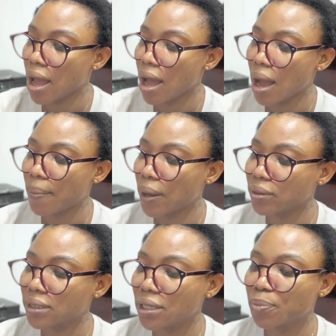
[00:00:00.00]

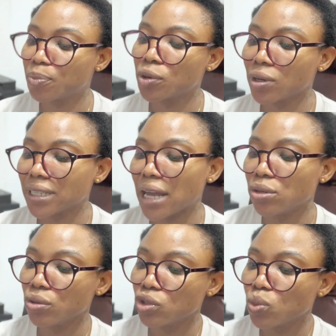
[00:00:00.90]
about the product I
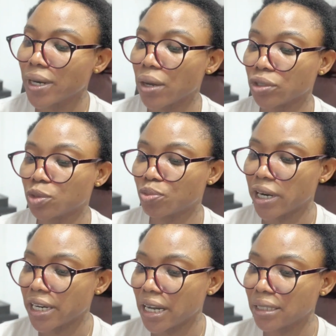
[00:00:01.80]
used when I was
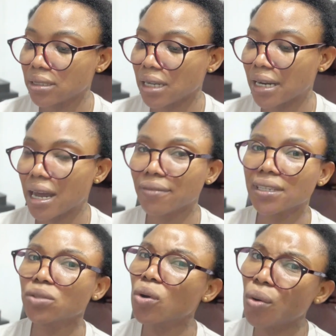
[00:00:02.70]
pregnant and
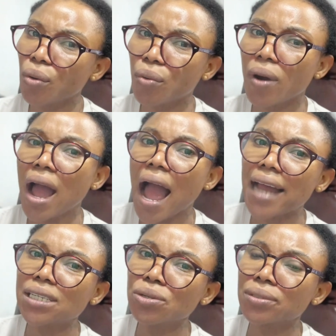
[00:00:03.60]
after. No, I
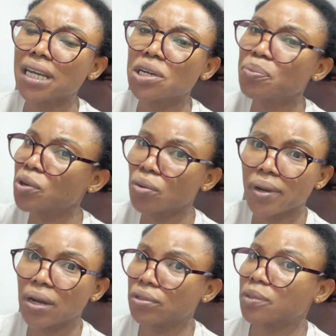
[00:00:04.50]
didn't use any product
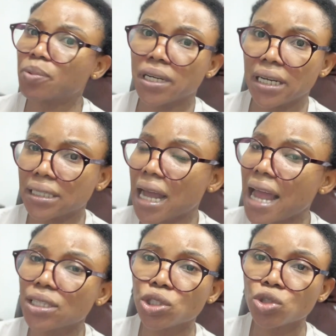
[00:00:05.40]
when I was pregnant.
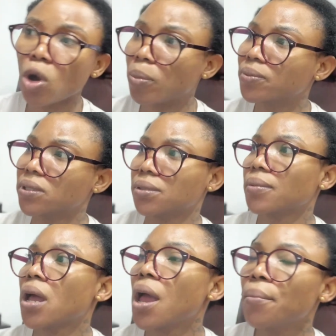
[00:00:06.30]
I stopped
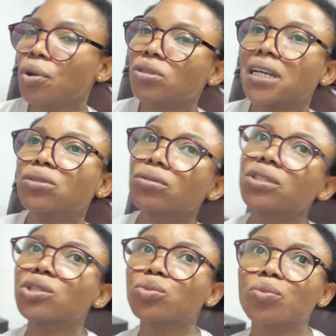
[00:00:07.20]
because I
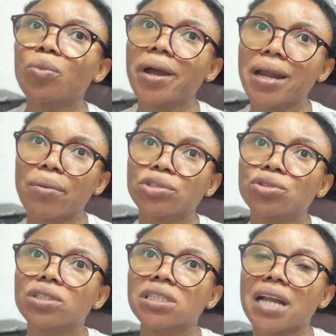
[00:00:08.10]
noticed when I was
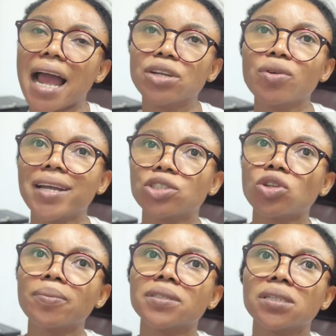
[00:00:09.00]
using, I
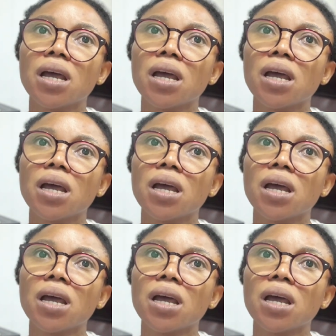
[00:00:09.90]
stopped